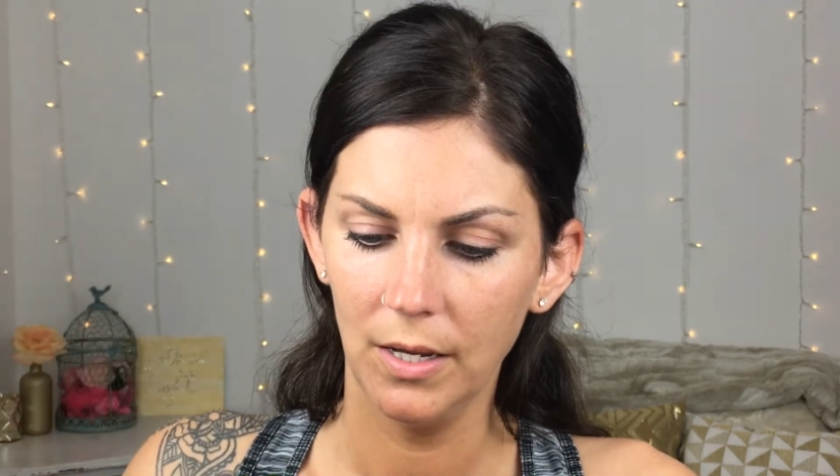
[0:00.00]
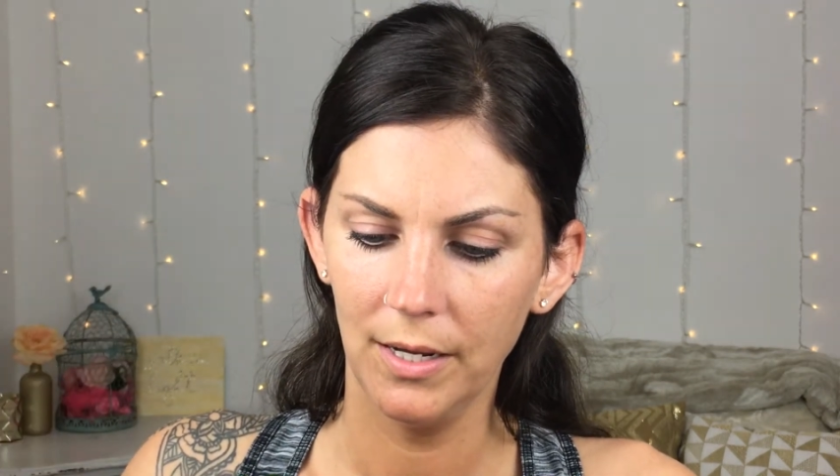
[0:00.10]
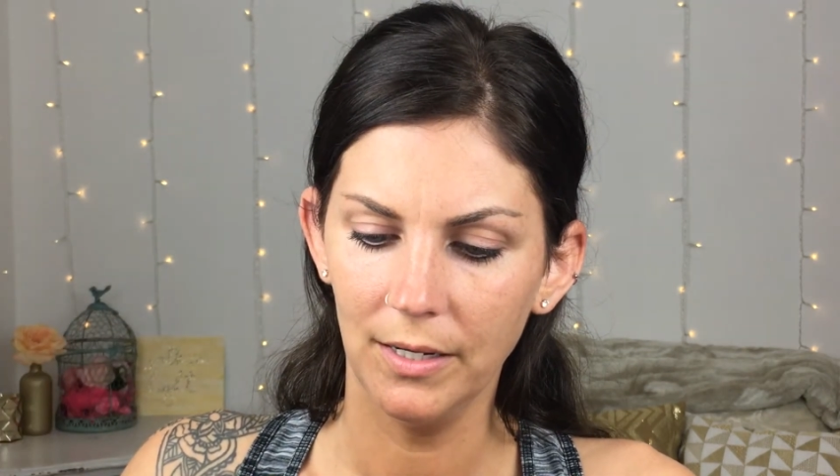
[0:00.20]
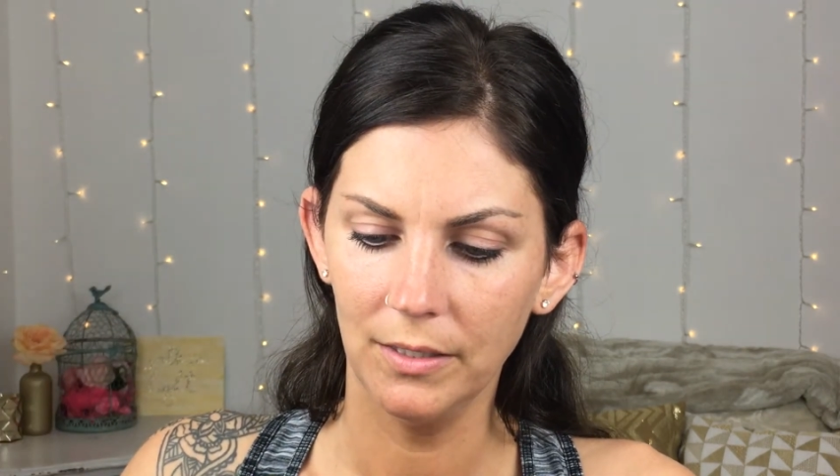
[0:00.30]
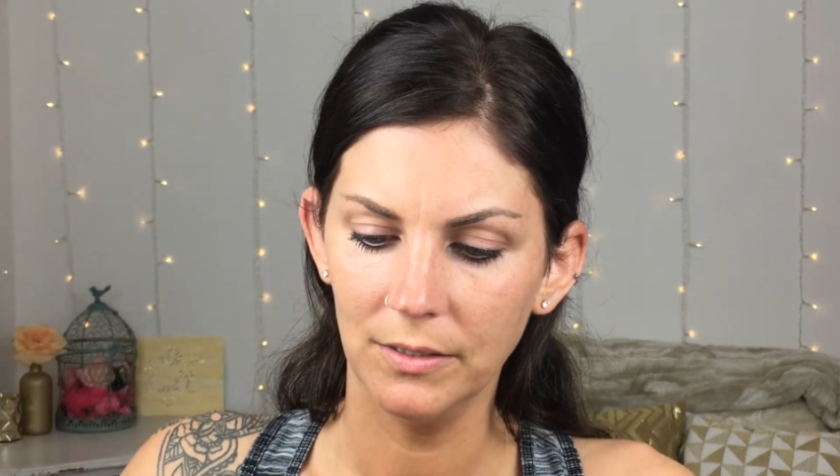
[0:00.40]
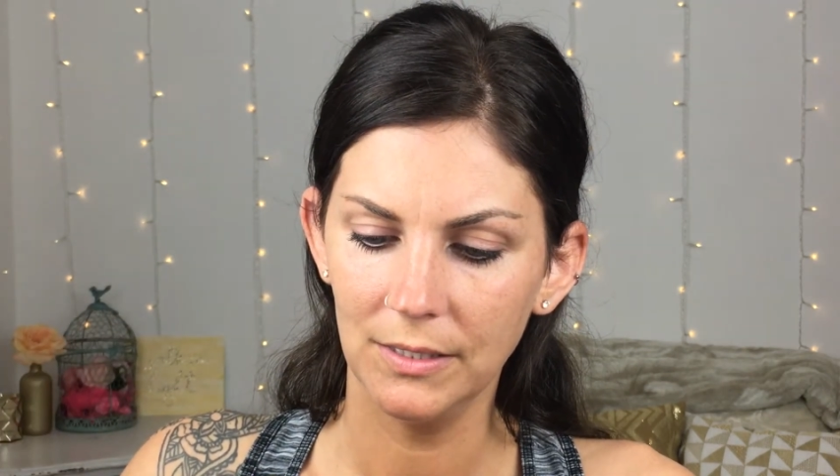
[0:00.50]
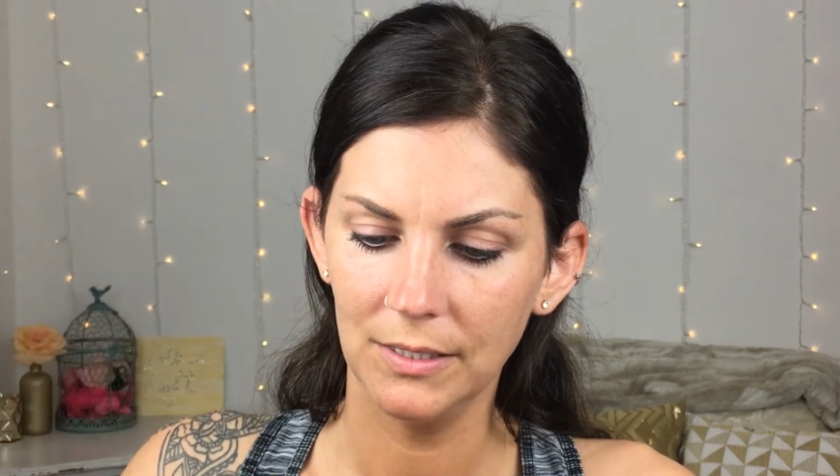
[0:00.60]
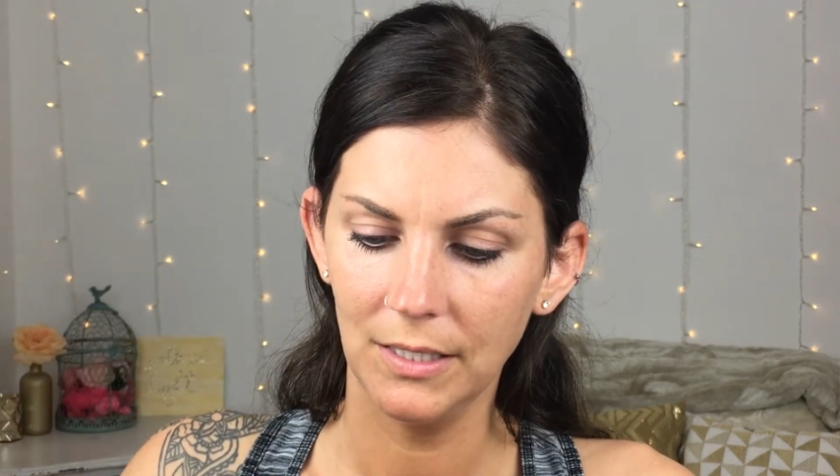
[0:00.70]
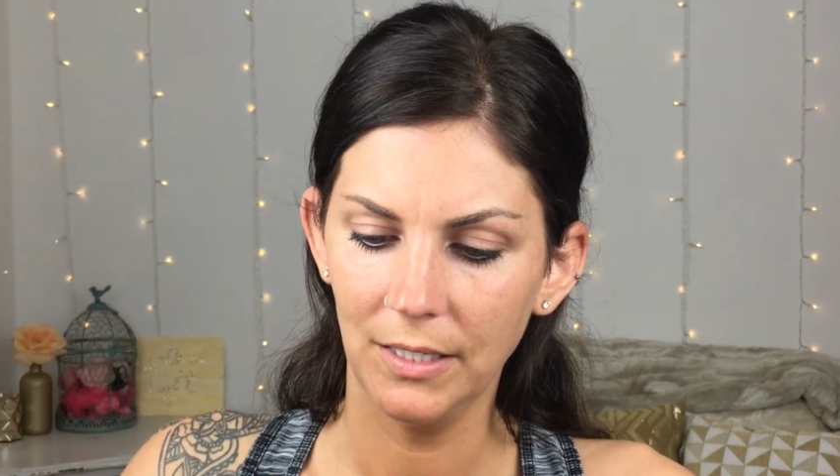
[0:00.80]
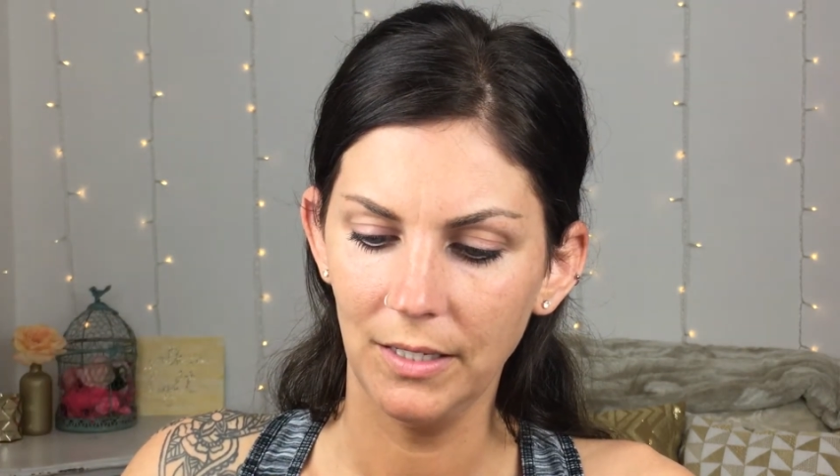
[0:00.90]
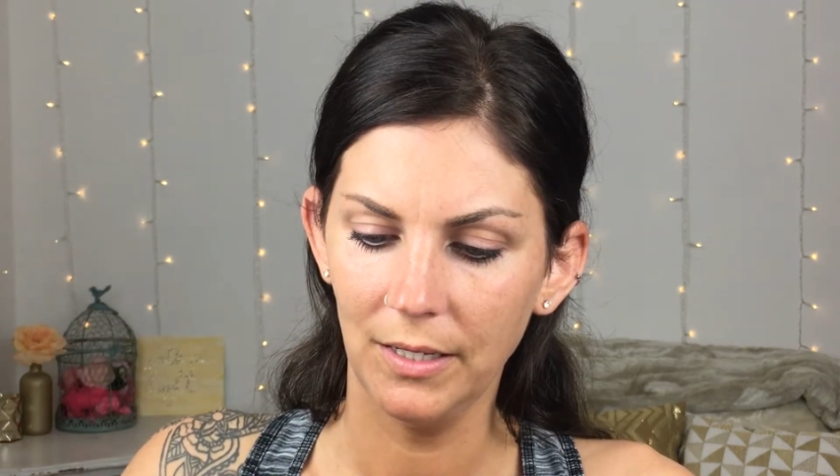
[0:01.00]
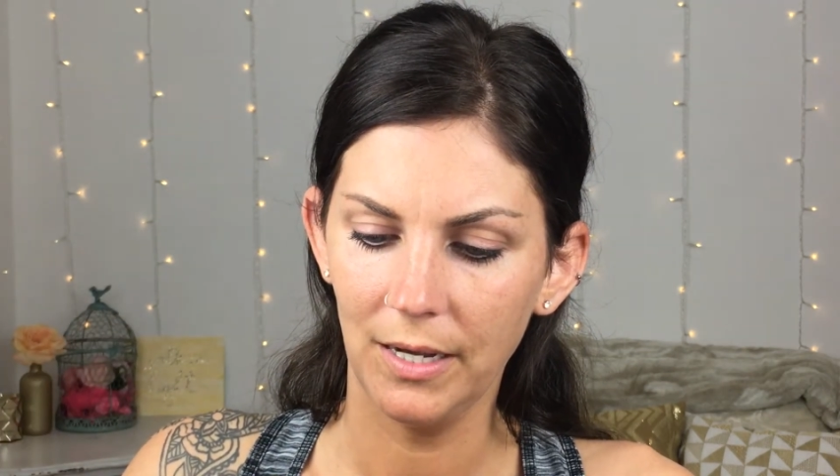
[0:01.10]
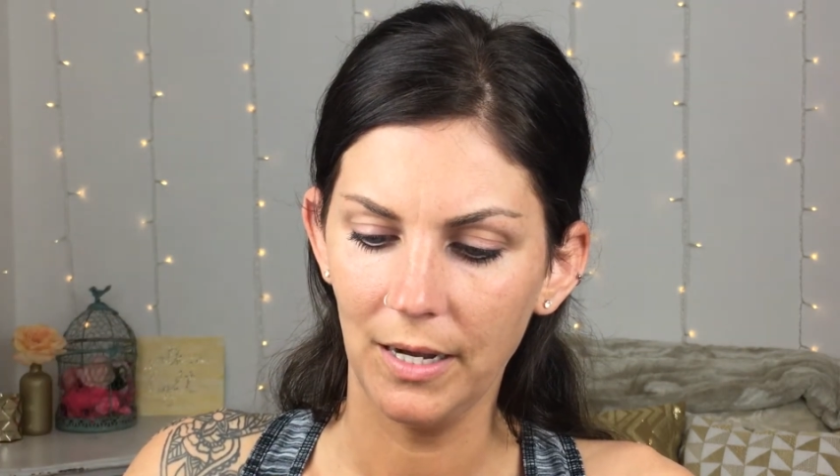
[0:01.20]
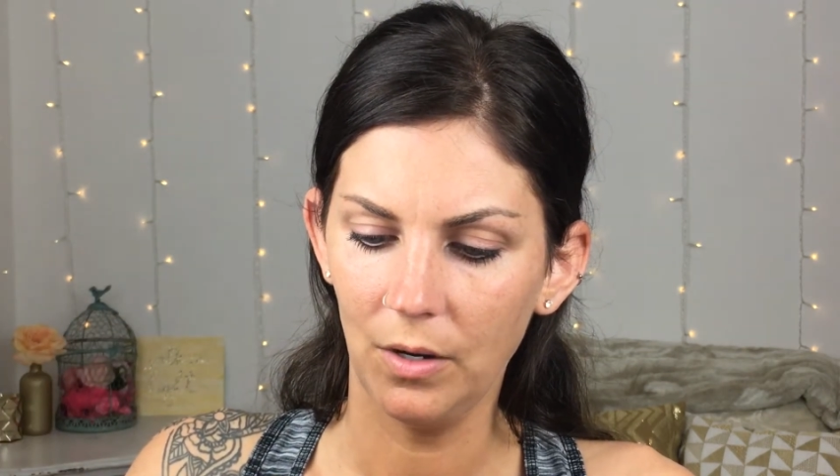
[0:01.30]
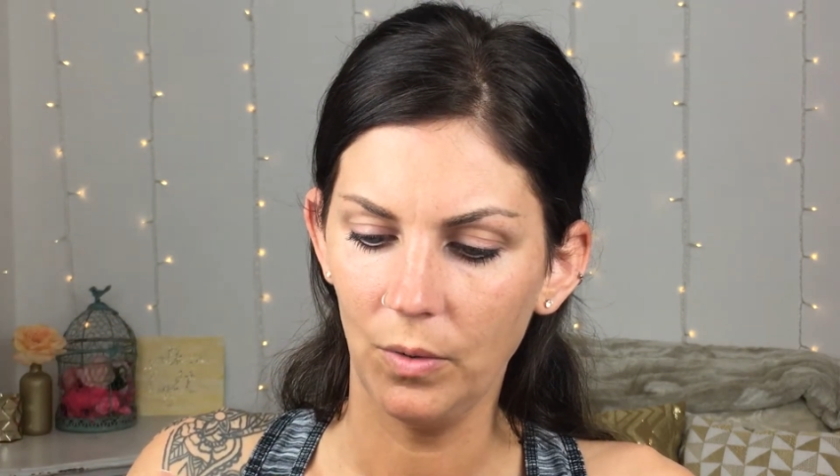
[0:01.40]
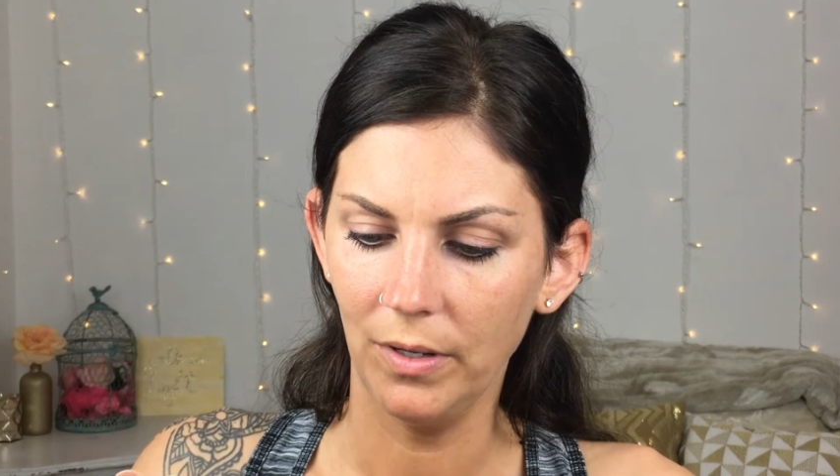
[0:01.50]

and see how